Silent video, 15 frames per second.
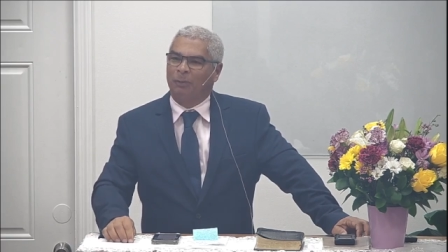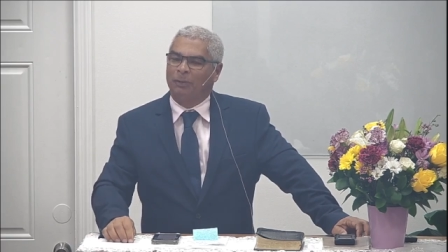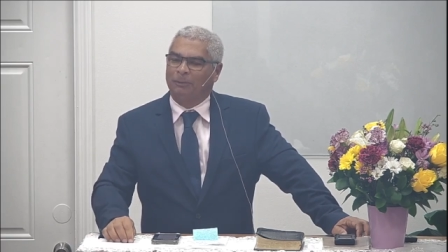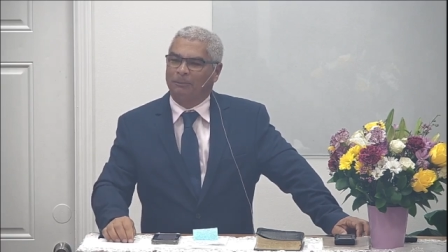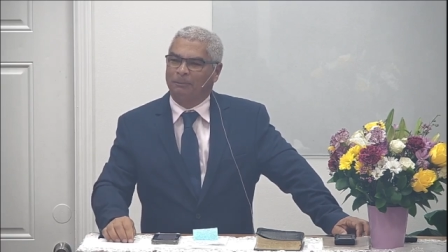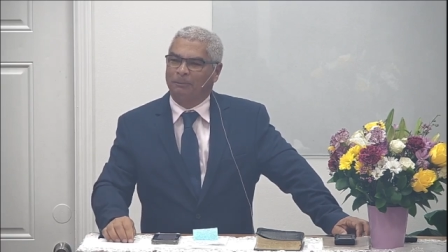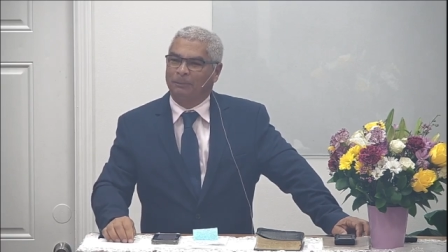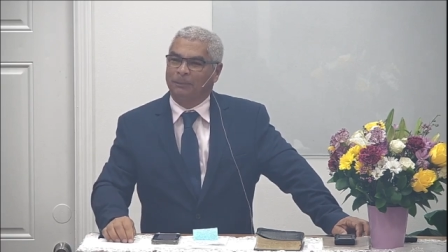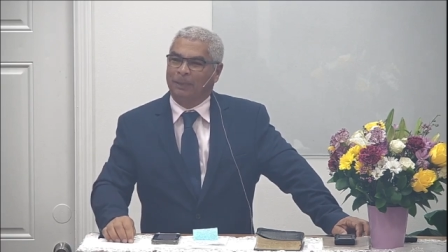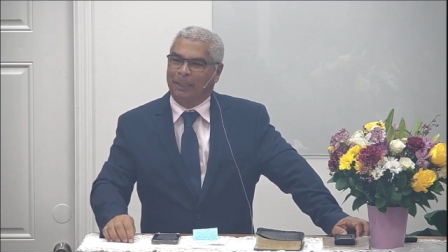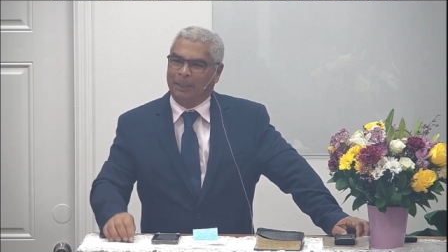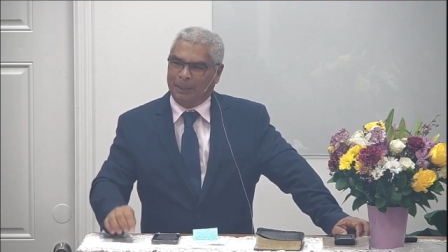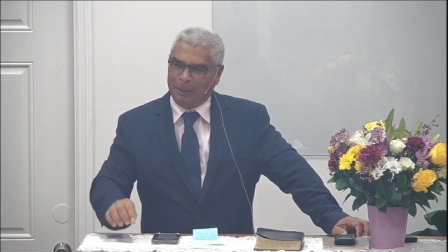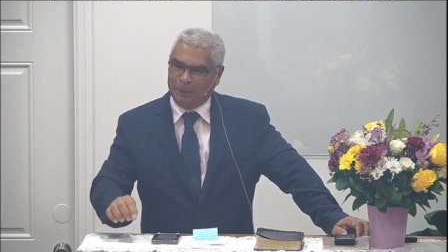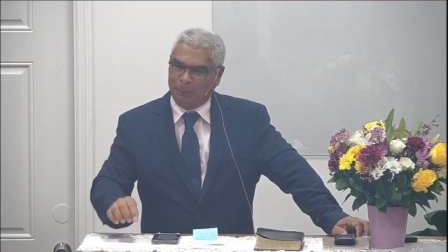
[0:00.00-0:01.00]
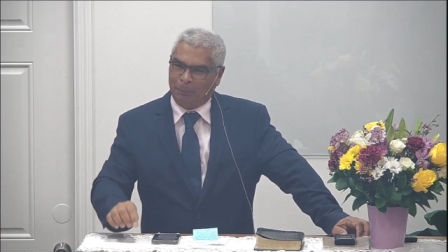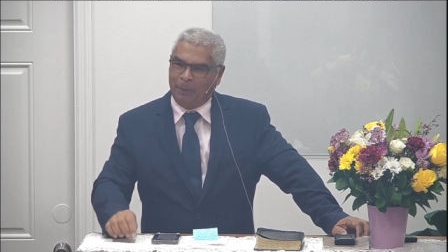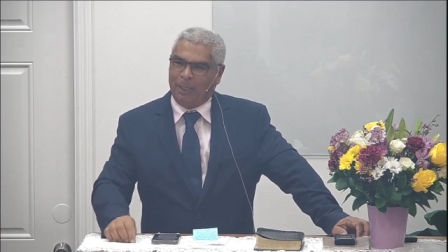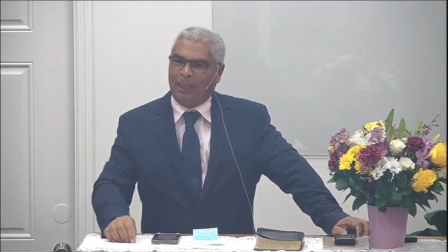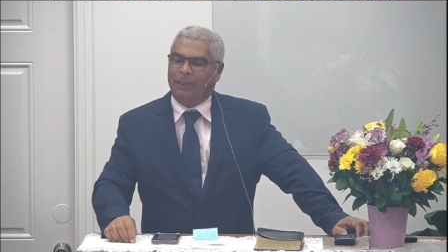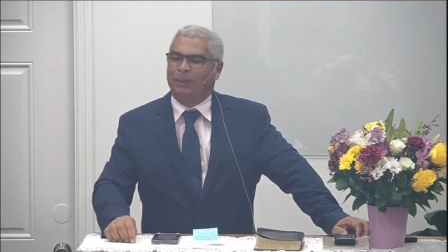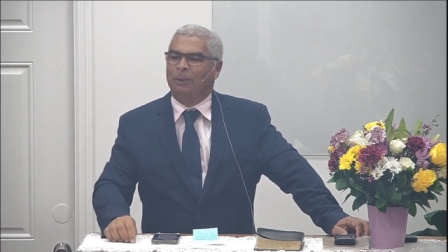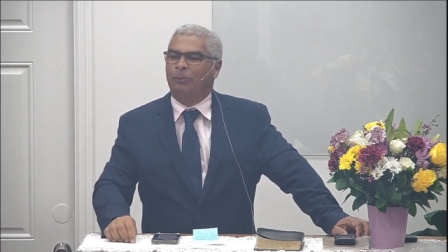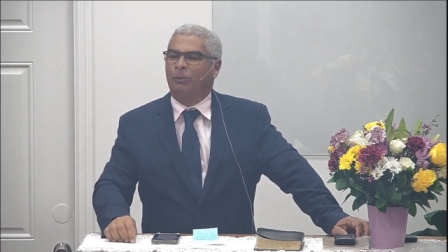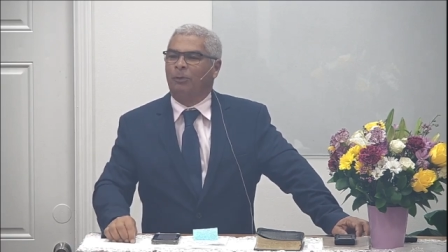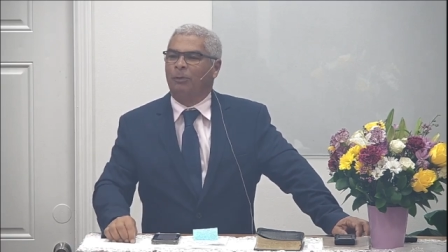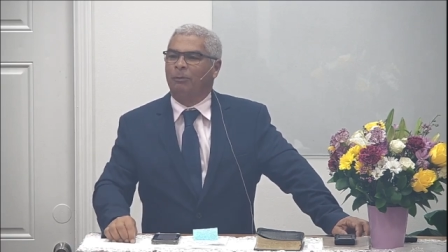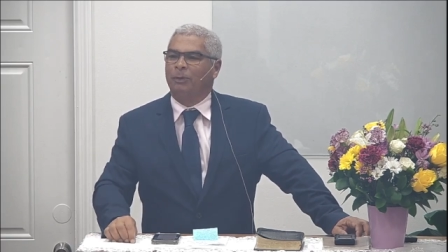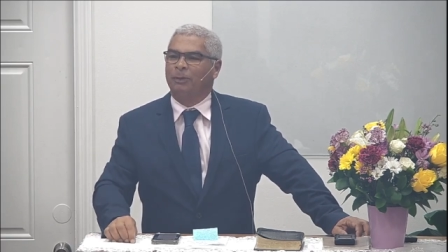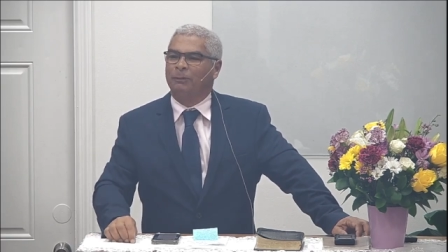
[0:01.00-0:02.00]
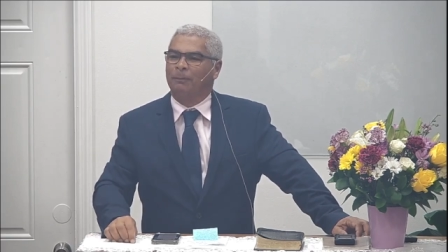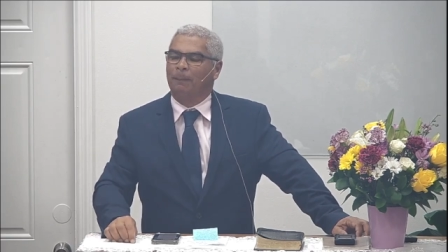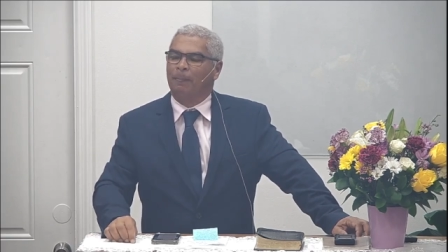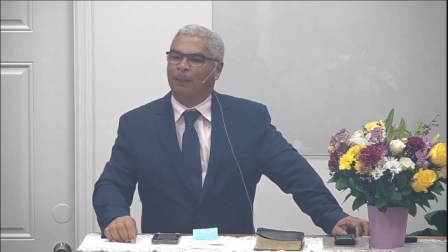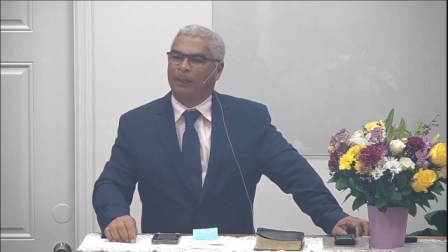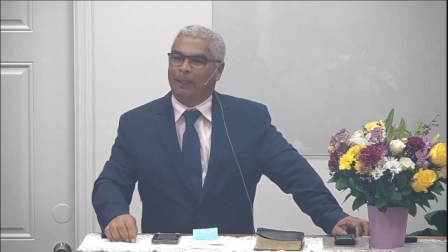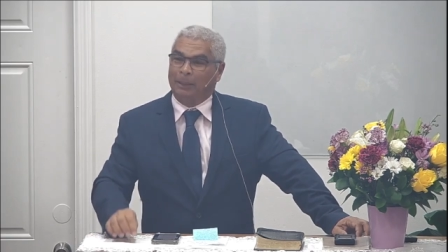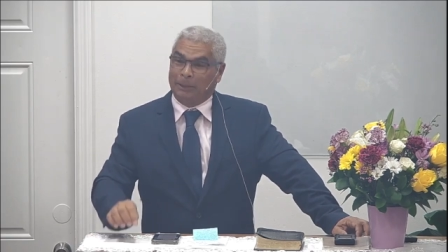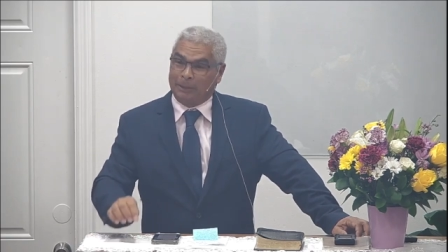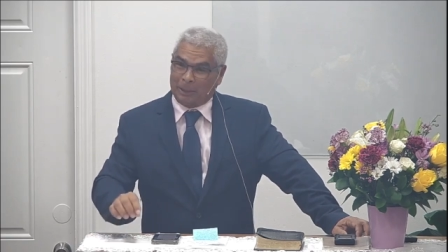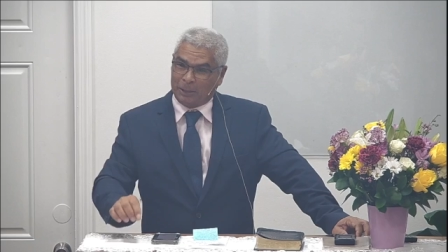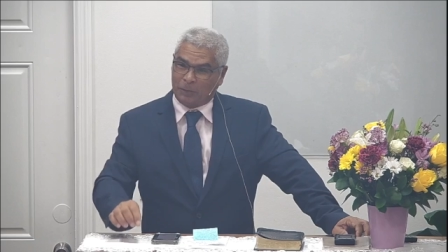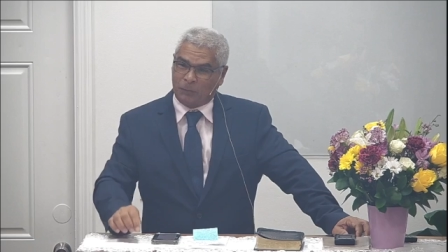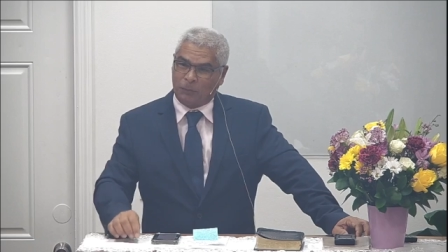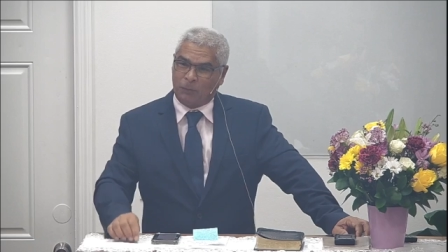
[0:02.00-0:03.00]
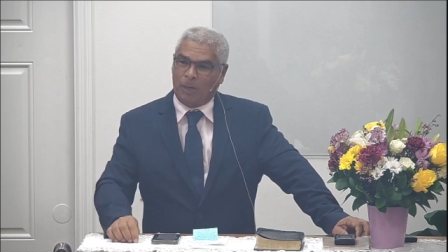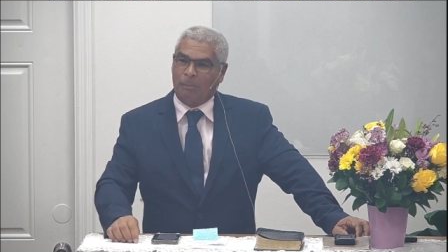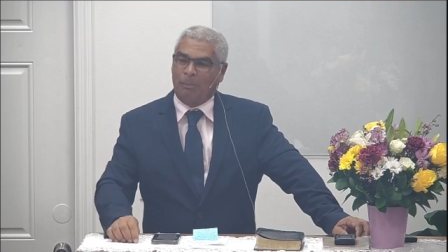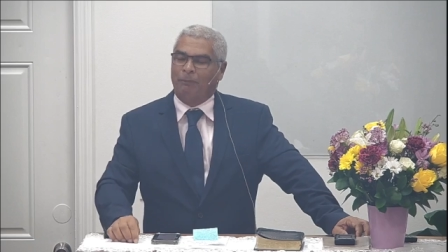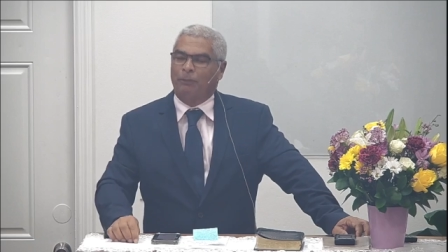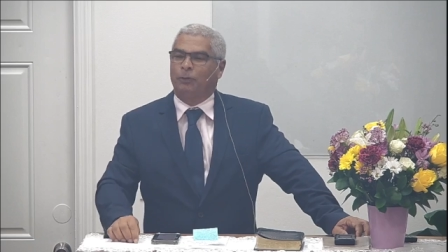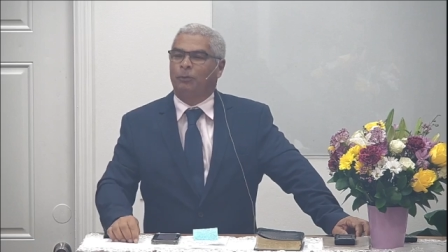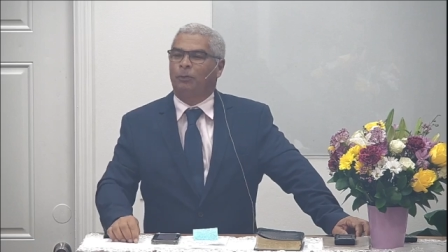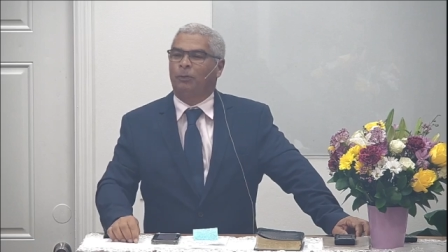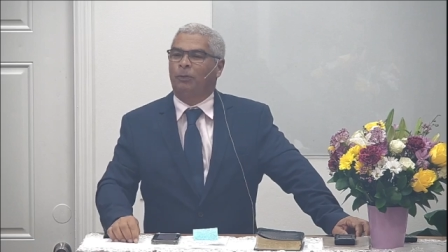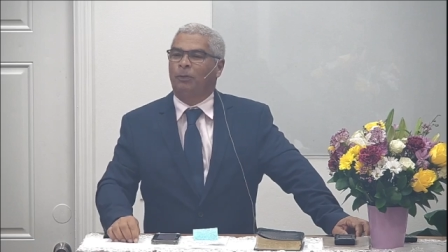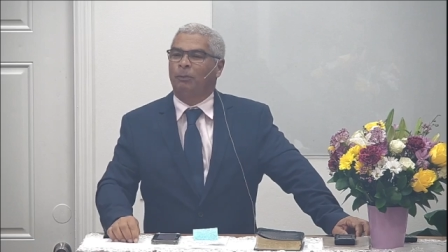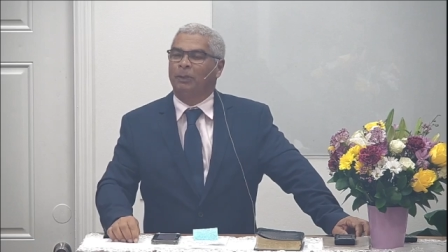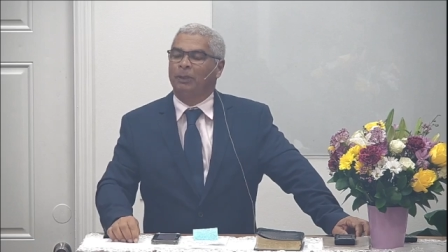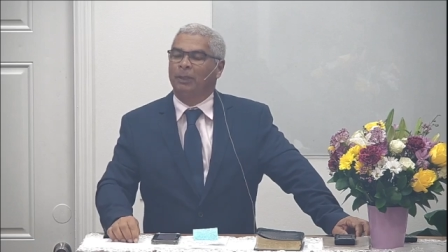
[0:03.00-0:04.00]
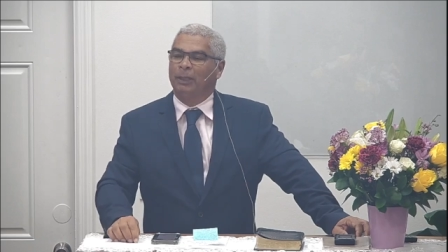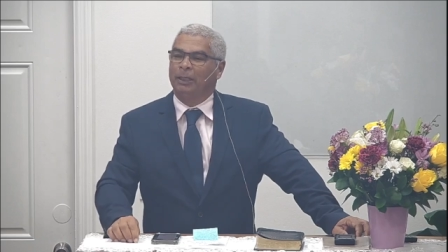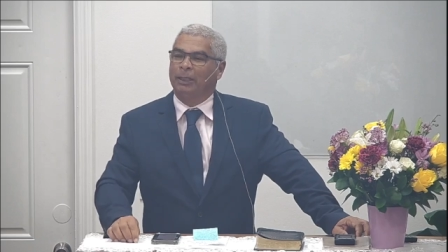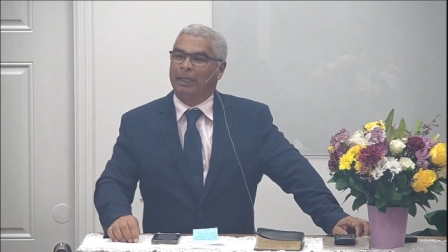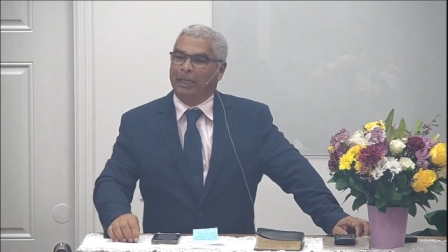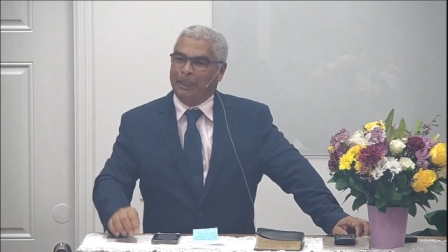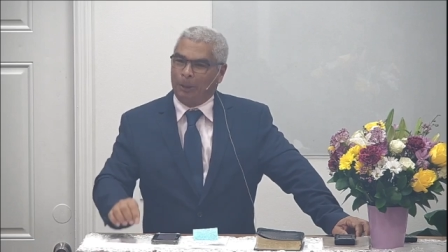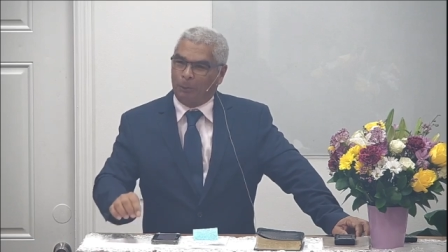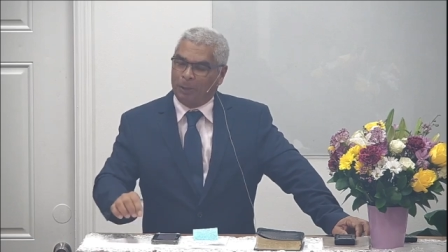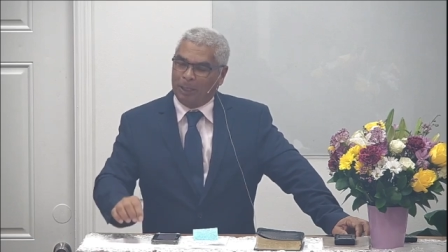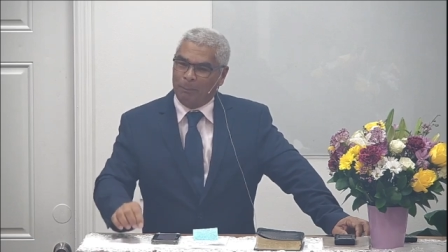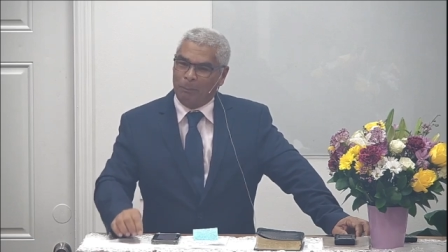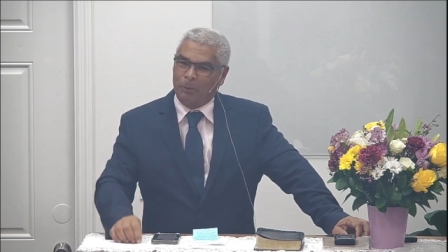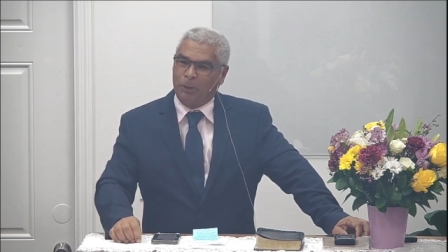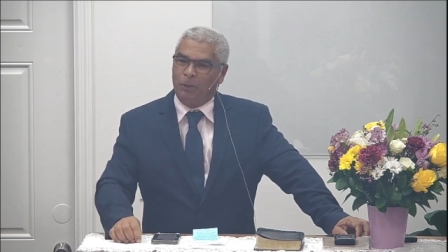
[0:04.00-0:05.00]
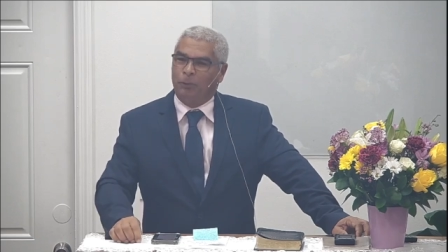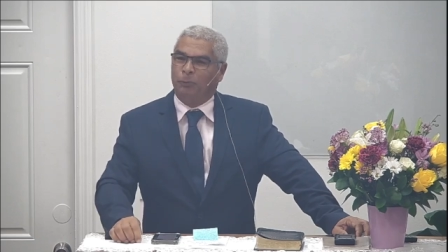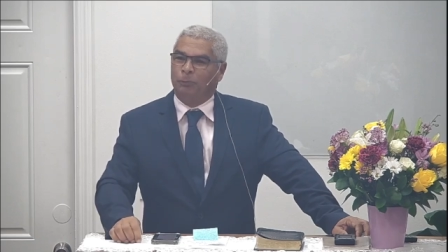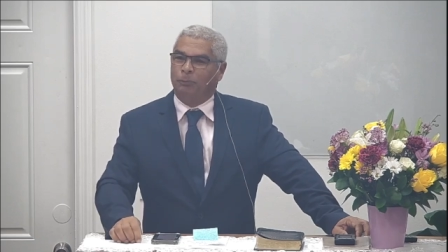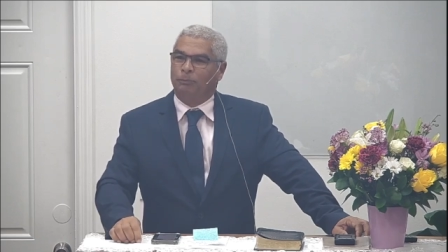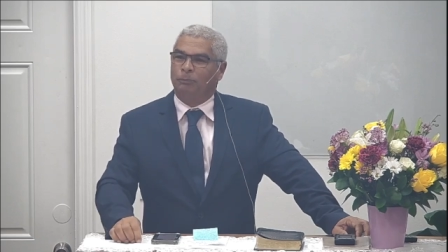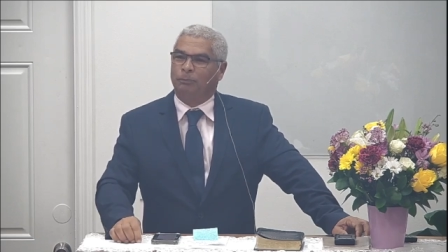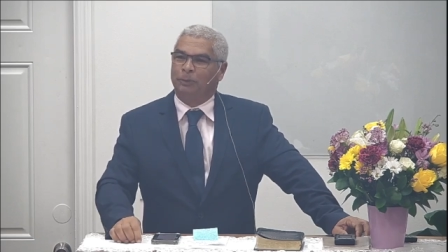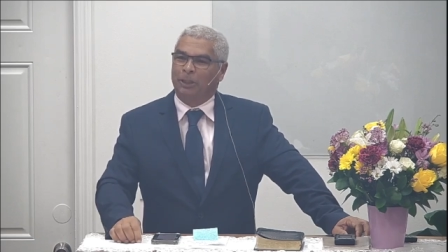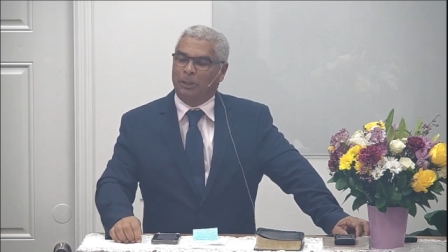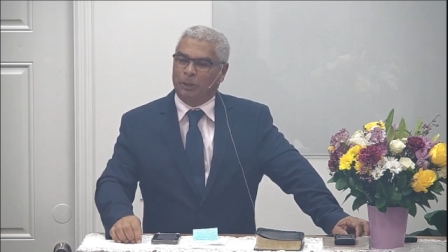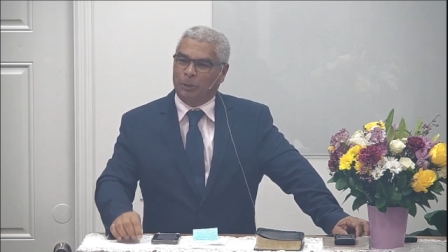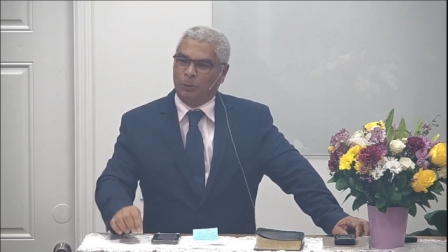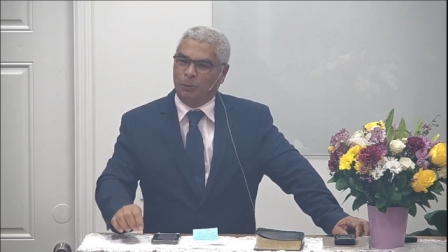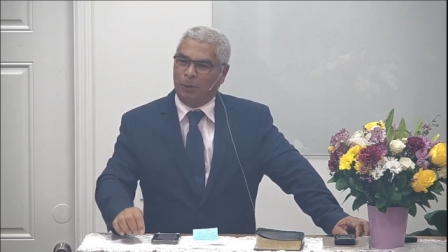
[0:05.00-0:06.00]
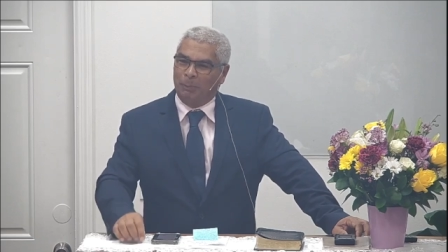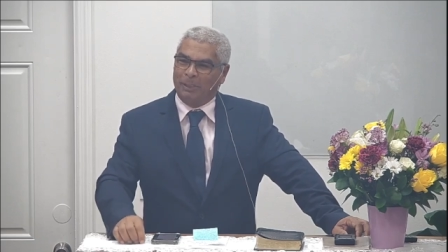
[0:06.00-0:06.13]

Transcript: He saves man. He delivers man. He transforms man's life. He is the way.